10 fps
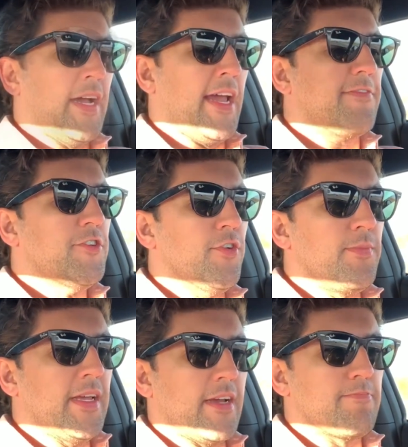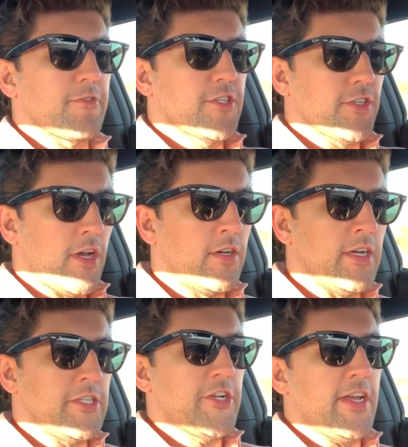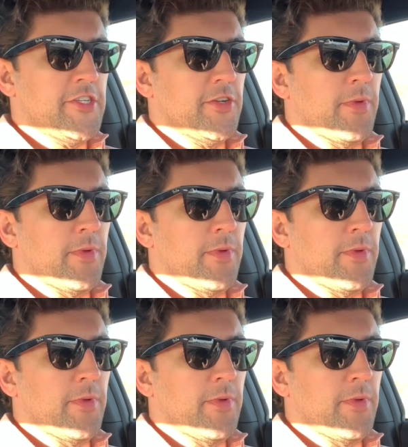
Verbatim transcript: I have to admit, I'm slowly changing